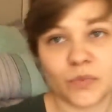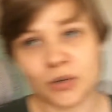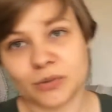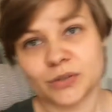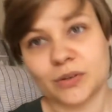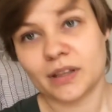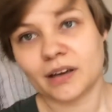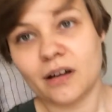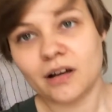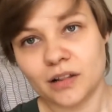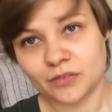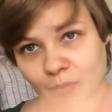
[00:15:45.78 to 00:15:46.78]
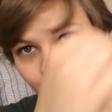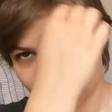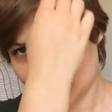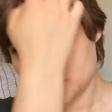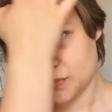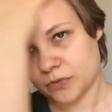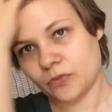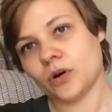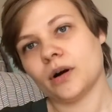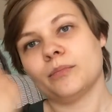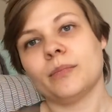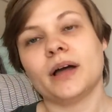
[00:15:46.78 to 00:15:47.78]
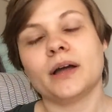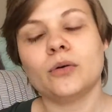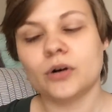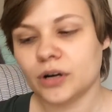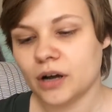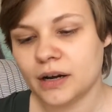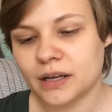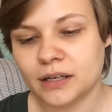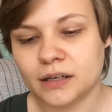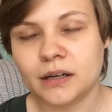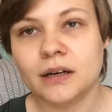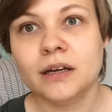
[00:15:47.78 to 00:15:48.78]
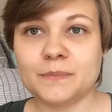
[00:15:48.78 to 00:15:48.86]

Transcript: We were doing like all of her puzzles before my order got in.